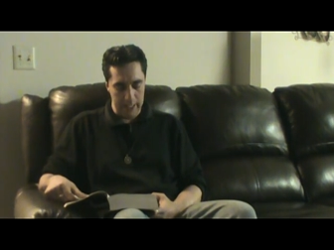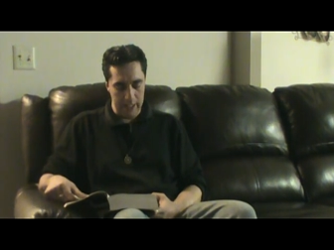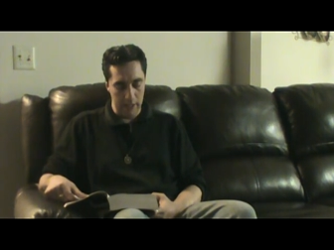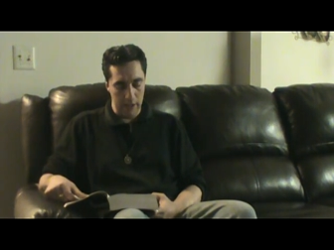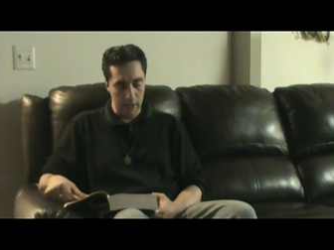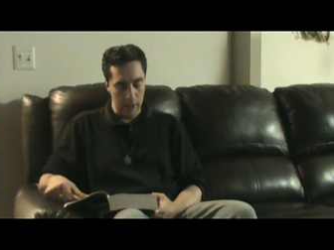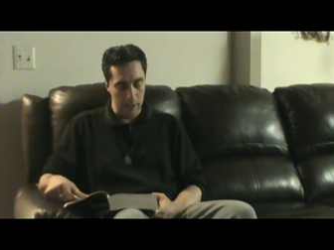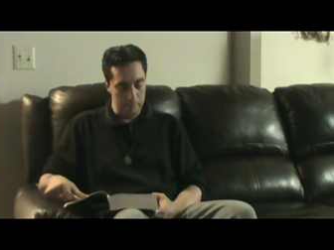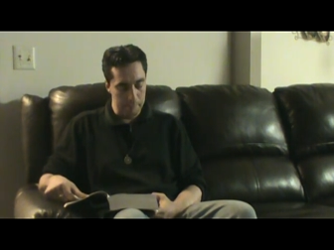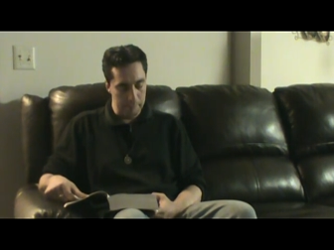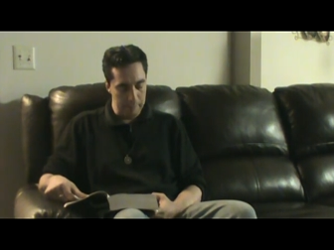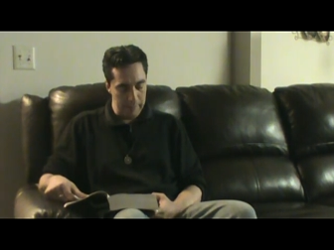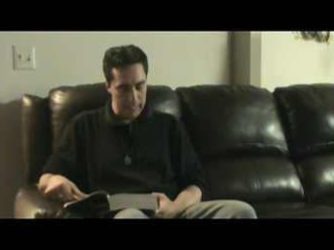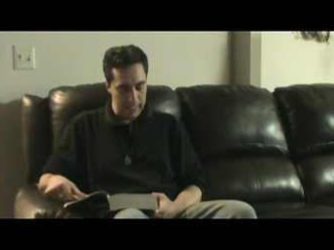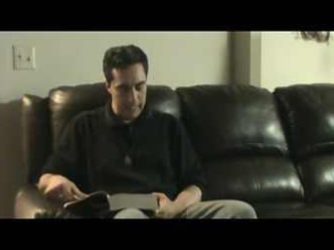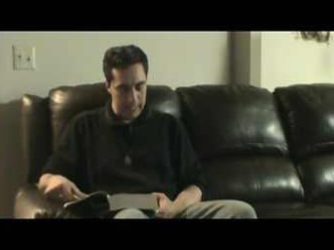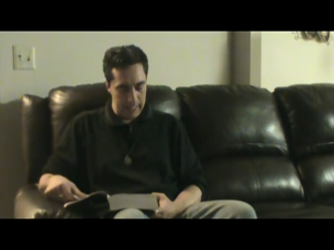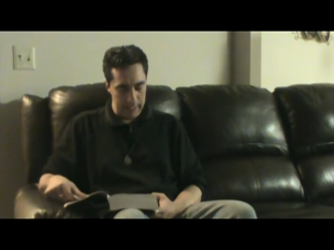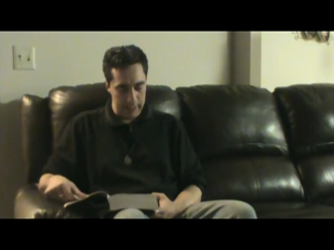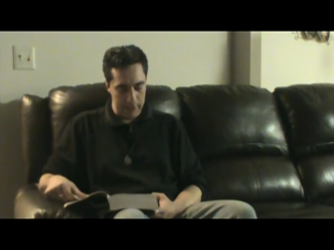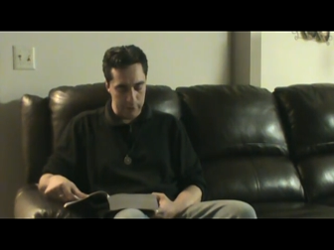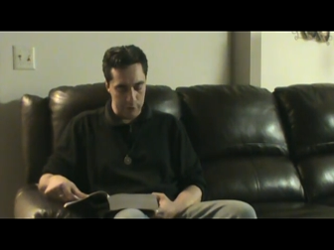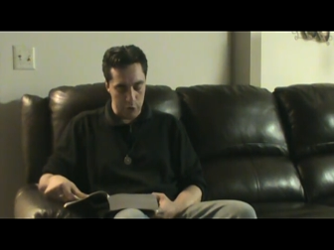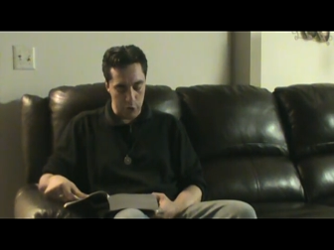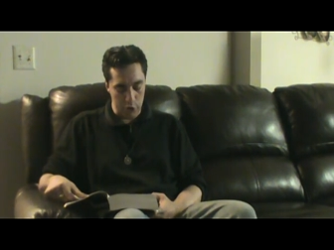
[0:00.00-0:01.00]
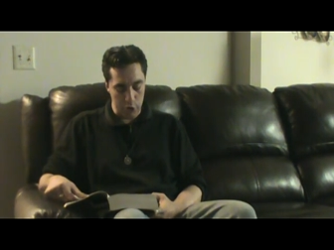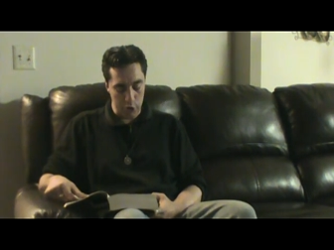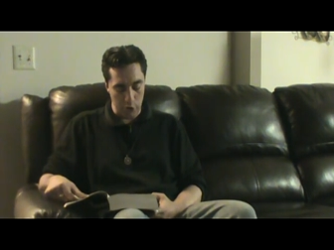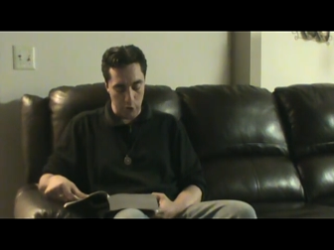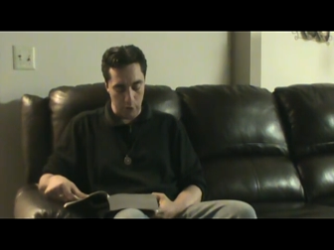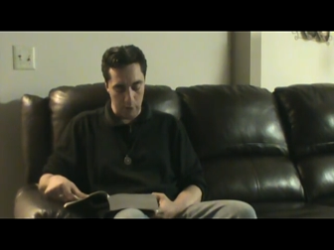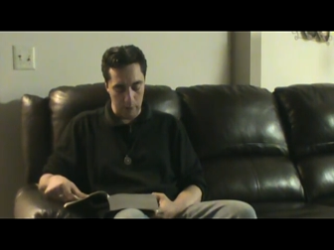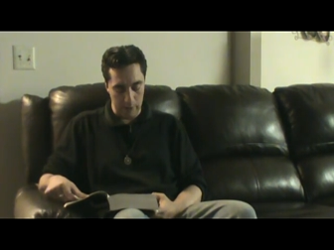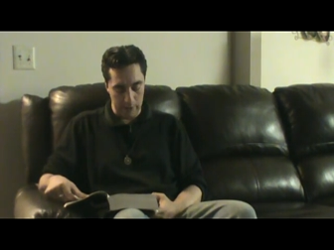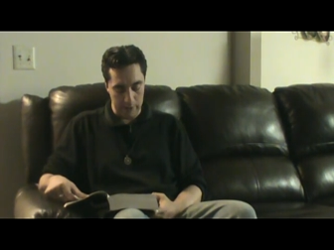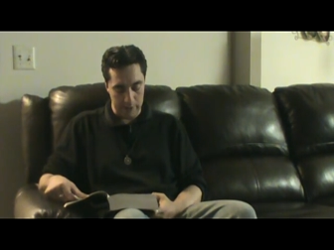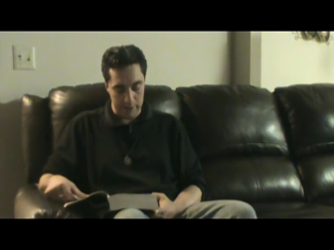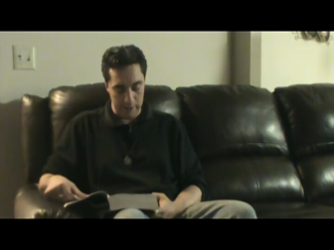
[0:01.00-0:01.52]
an unmitigated
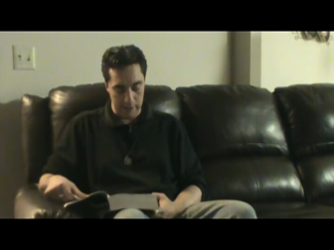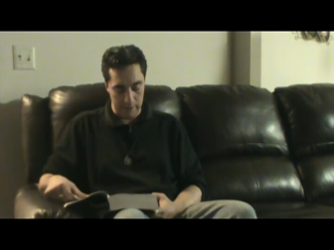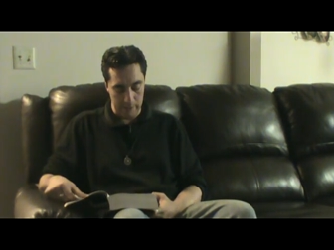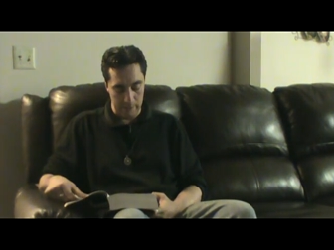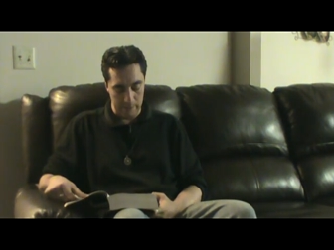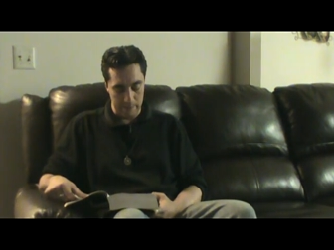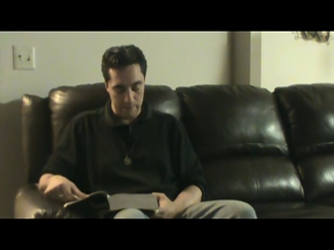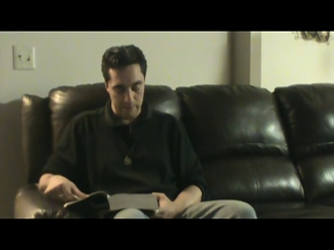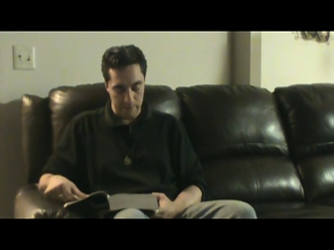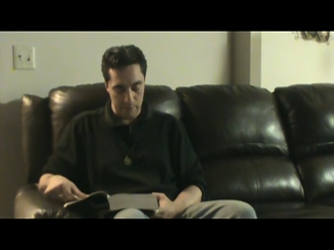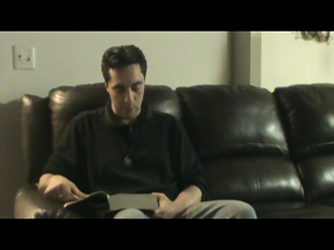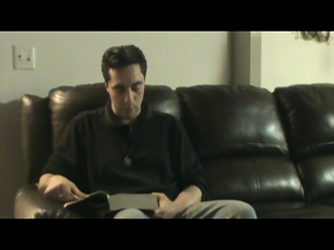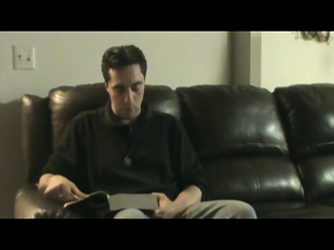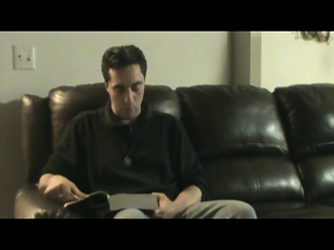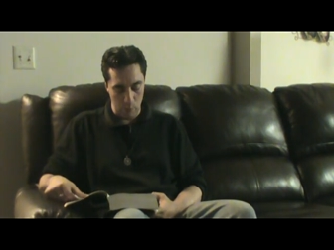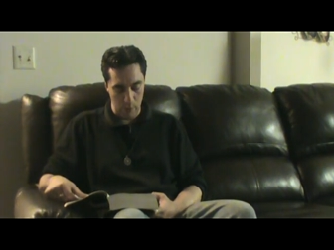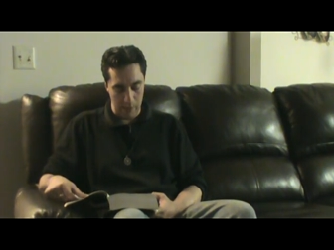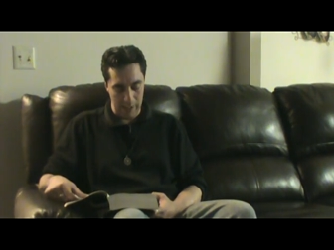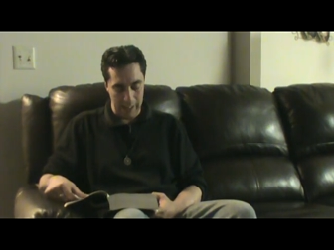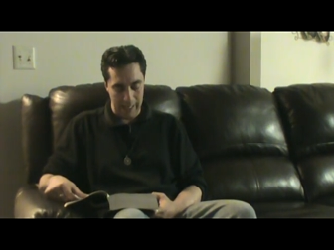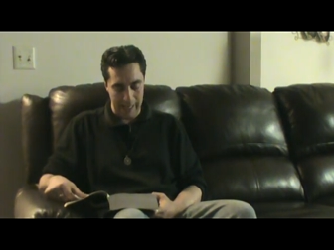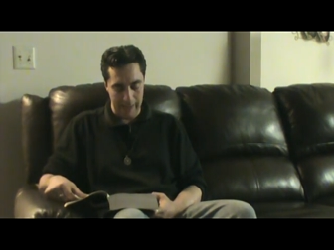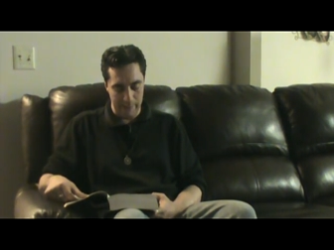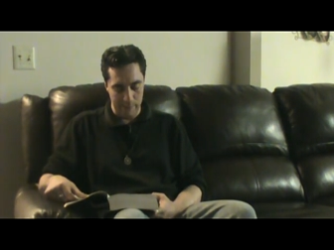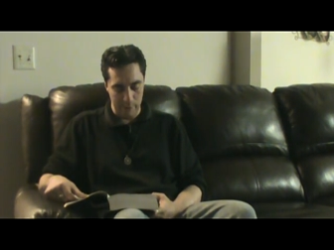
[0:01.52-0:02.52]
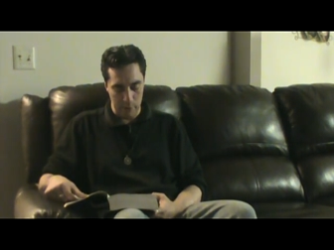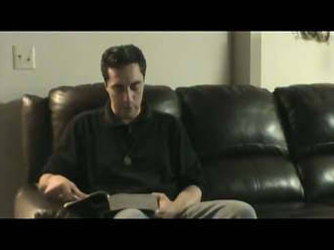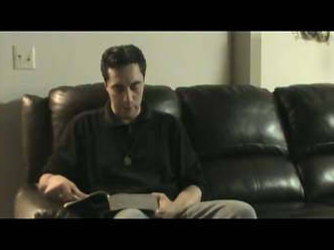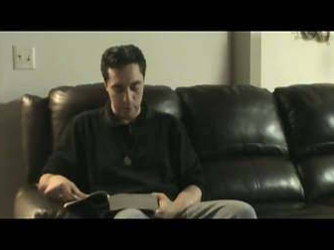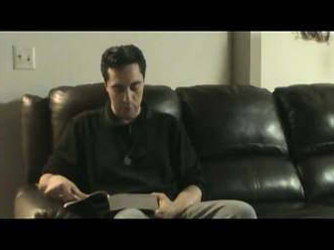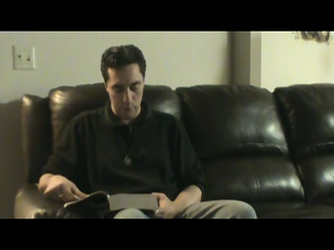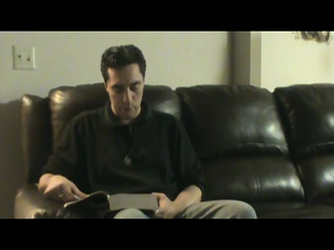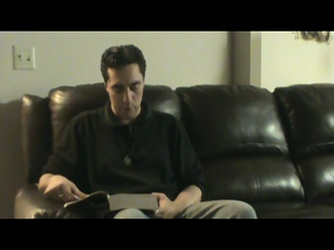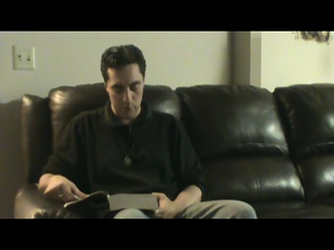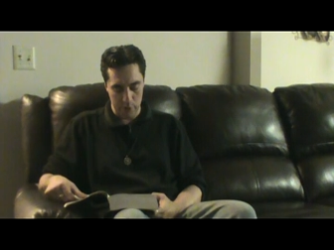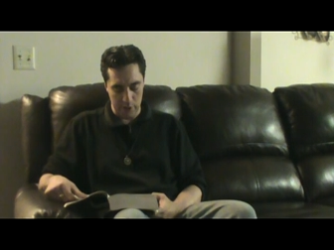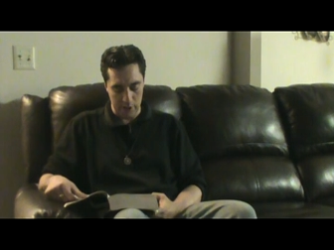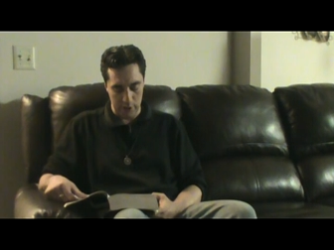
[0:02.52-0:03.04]
charlatan will ever
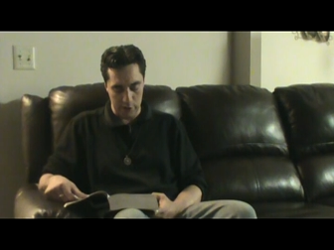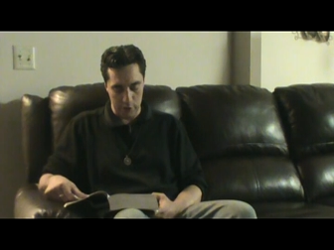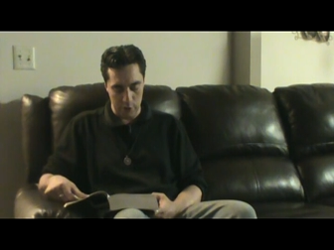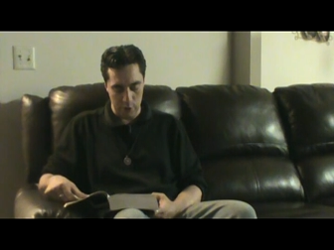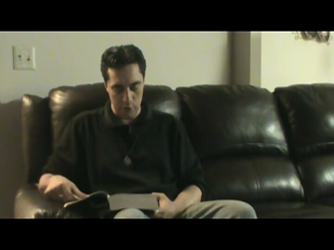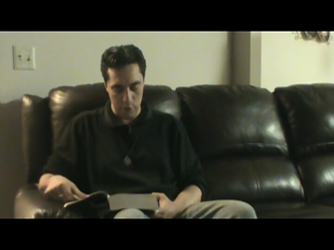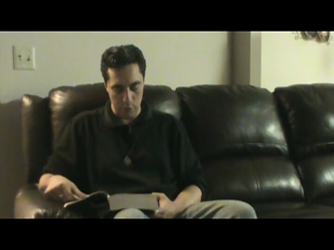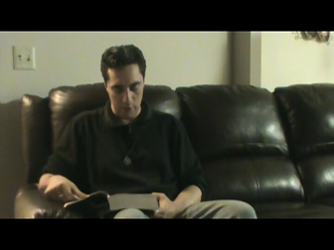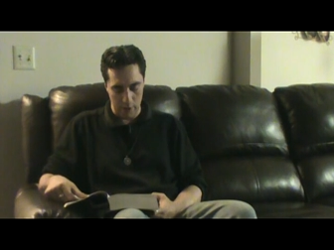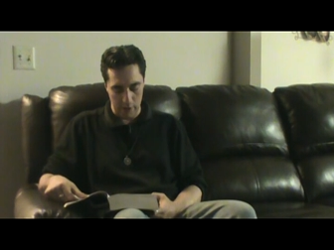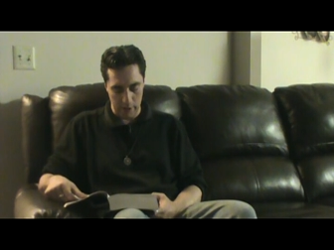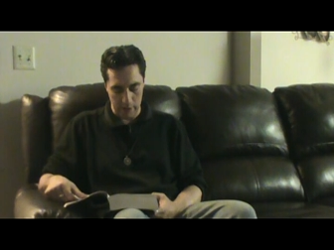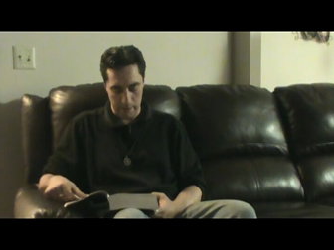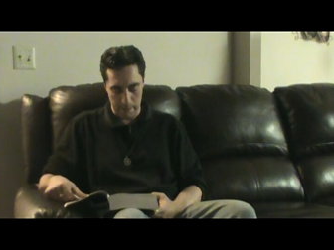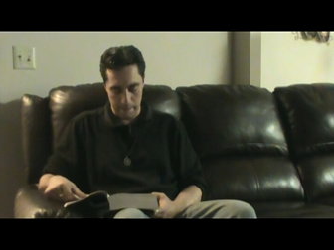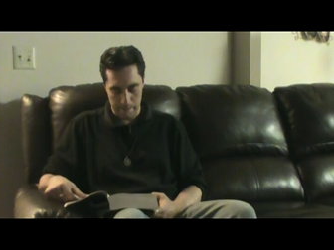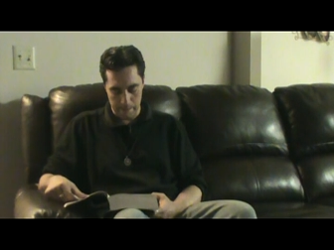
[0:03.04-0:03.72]
use such a drug.